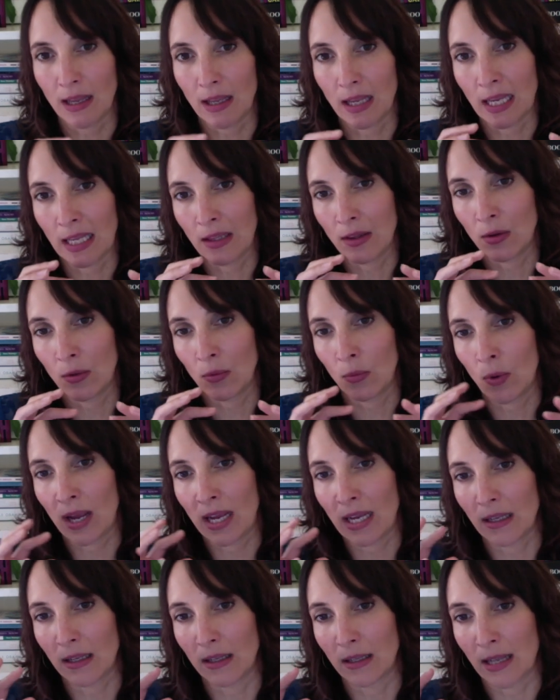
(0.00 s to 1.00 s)
in the
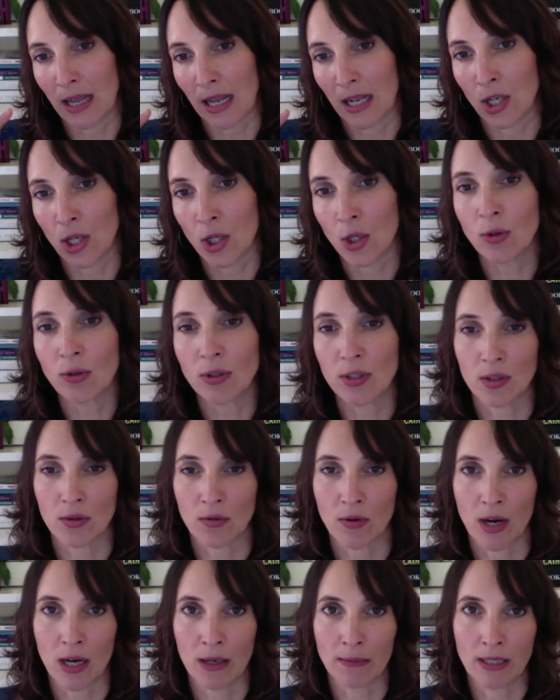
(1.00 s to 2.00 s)
way Laloux
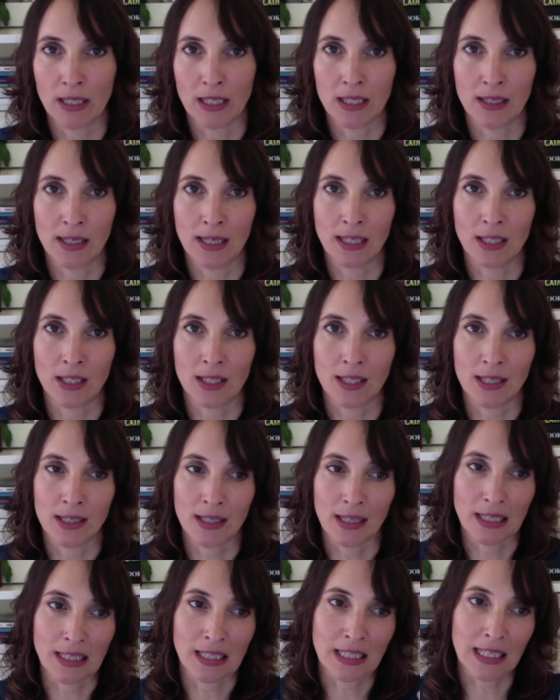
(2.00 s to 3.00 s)
described these leaders is
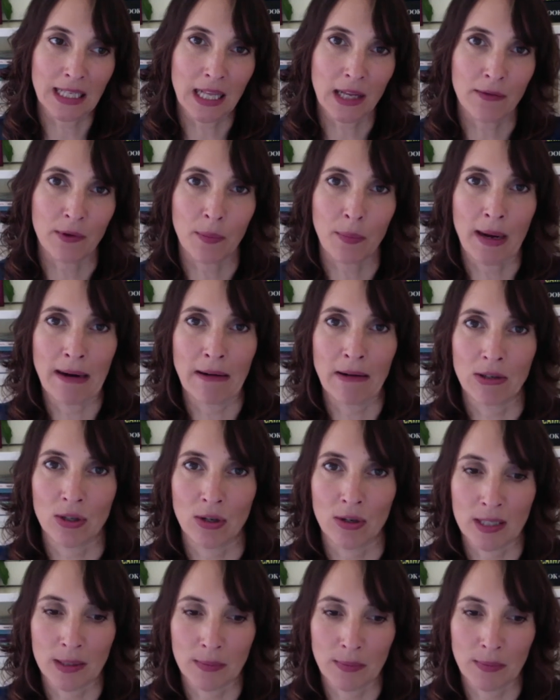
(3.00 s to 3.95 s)
they still have a paradox,